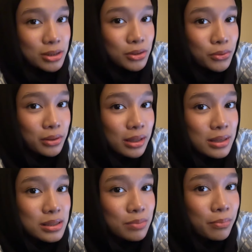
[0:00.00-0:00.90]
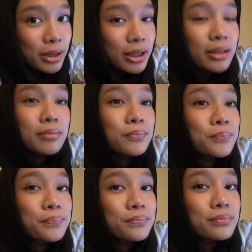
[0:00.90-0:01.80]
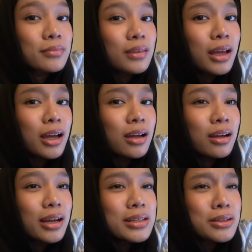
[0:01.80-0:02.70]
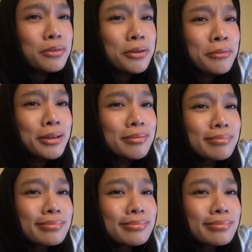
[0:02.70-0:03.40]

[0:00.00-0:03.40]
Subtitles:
noticed, but I sound different.